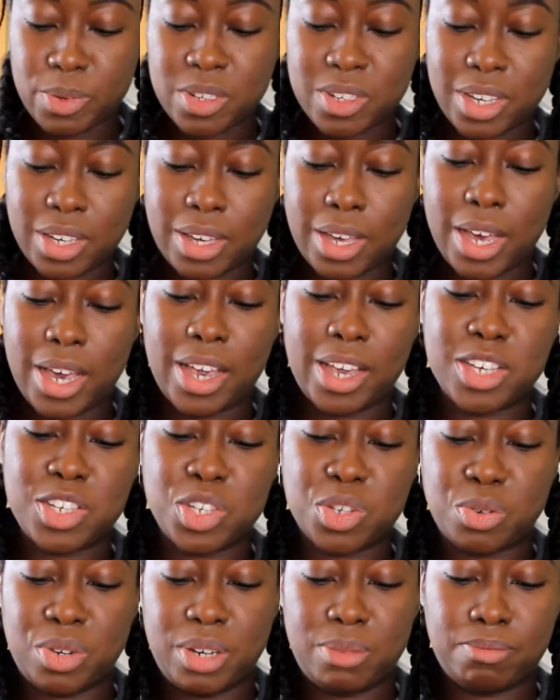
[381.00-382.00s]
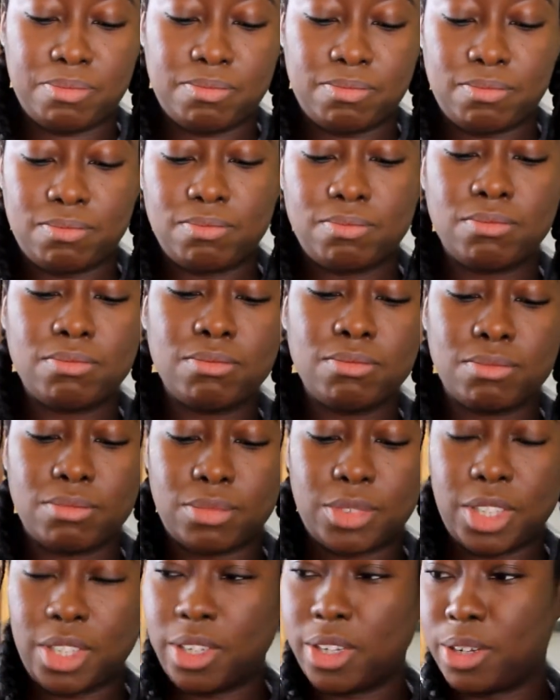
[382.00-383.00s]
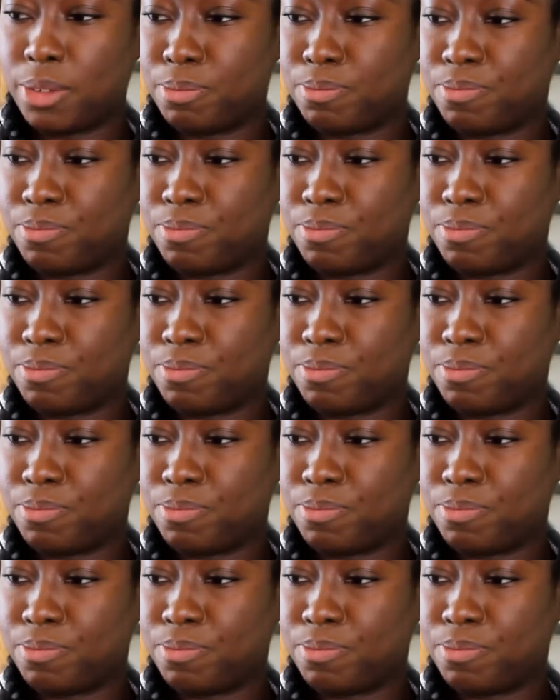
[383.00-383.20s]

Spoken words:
like ice cream. Yum.